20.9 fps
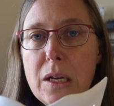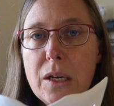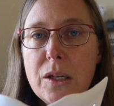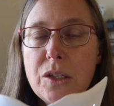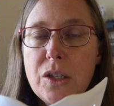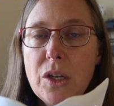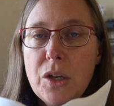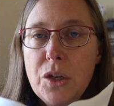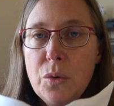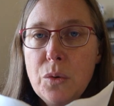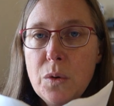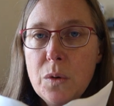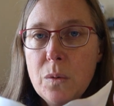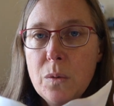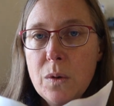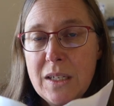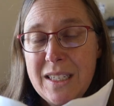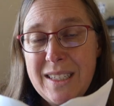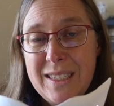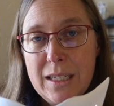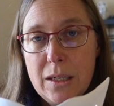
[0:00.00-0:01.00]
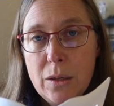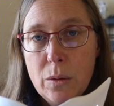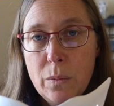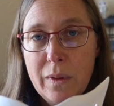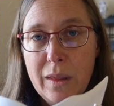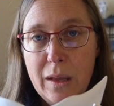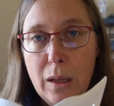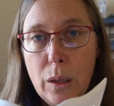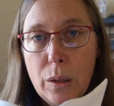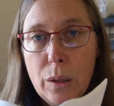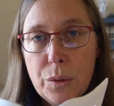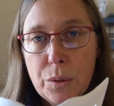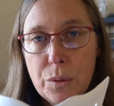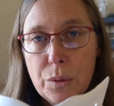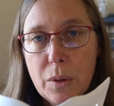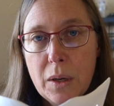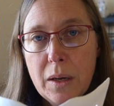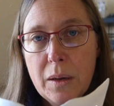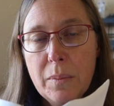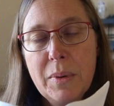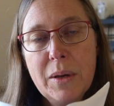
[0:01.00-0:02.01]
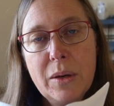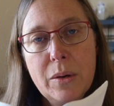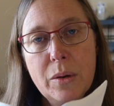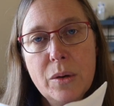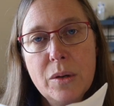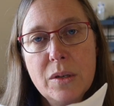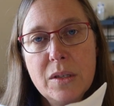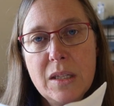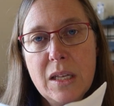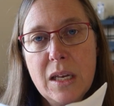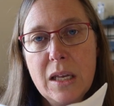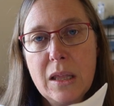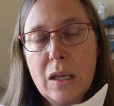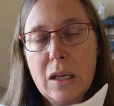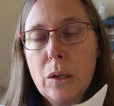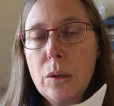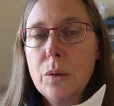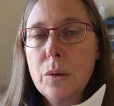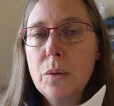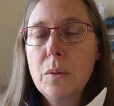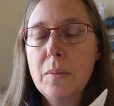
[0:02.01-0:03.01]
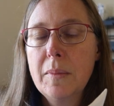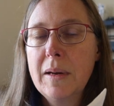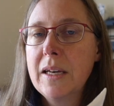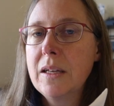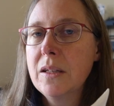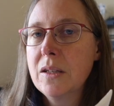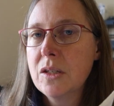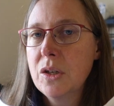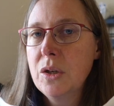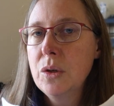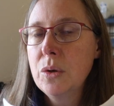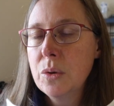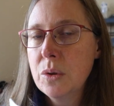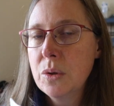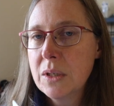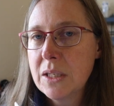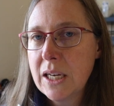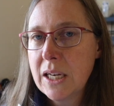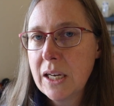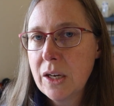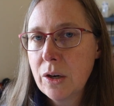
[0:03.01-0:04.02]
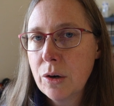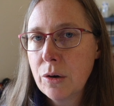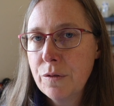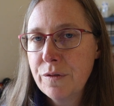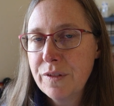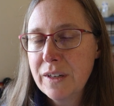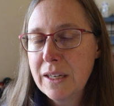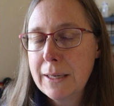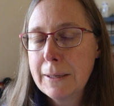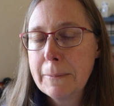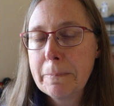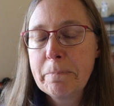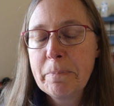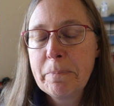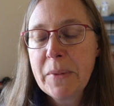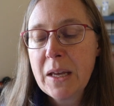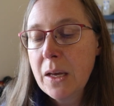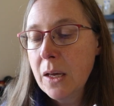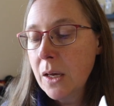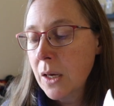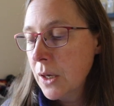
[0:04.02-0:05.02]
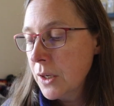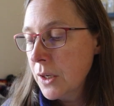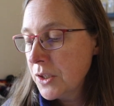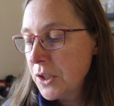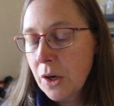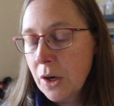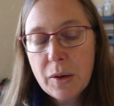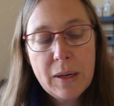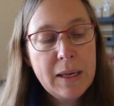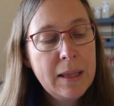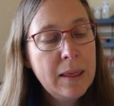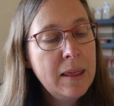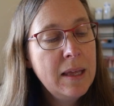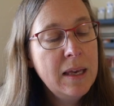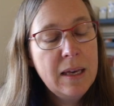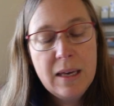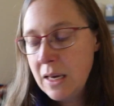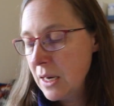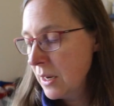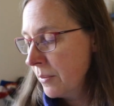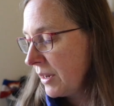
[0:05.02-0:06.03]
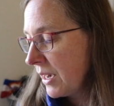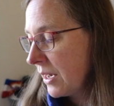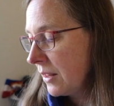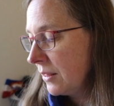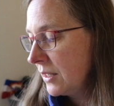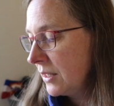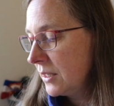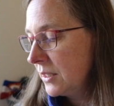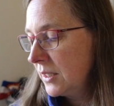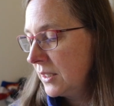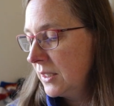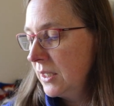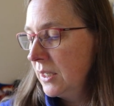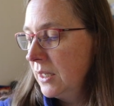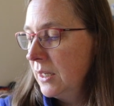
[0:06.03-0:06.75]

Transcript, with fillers: So you wouldn't want to stick it on with glue, because then the glue would make it so you couldn't take it off again. So in thinking about this,